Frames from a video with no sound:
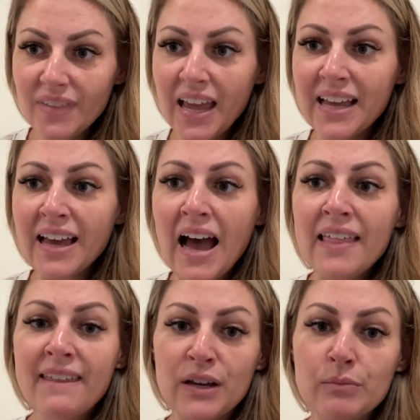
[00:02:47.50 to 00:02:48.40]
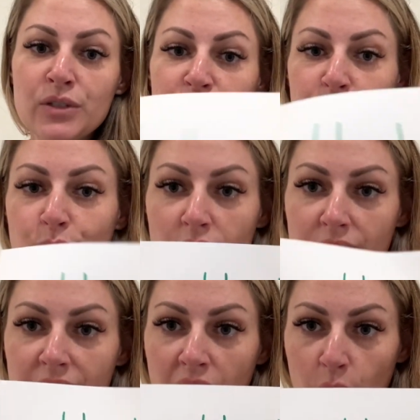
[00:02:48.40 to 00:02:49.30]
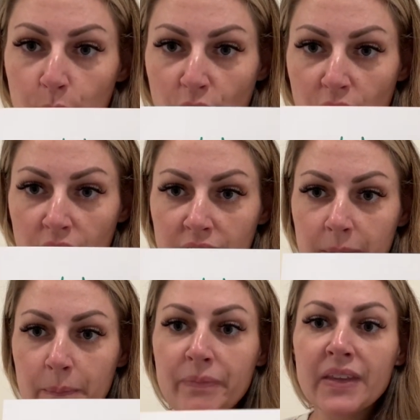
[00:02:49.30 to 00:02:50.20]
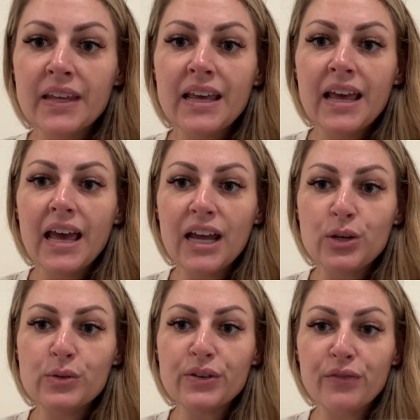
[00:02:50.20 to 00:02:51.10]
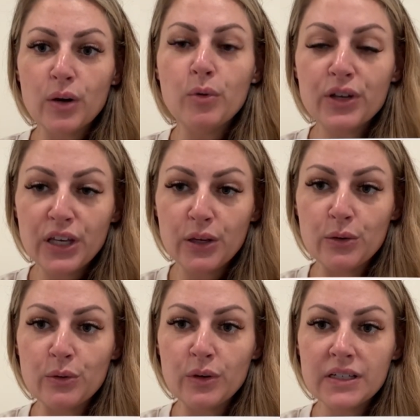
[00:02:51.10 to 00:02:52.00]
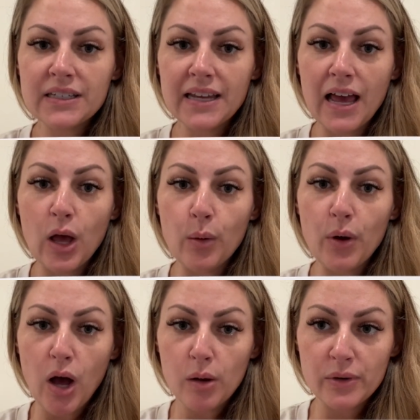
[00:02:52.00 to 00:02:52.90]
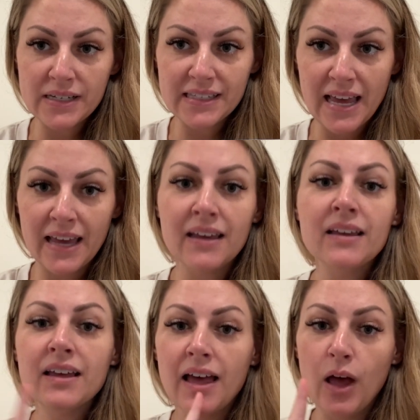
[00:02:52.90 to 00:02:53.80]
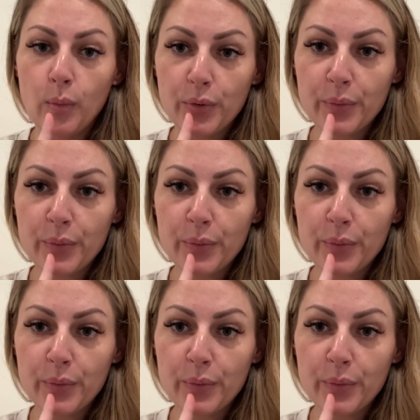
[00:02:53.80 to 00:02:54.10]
and guide them to the help card and use a verbal cue to help Aubrey say help.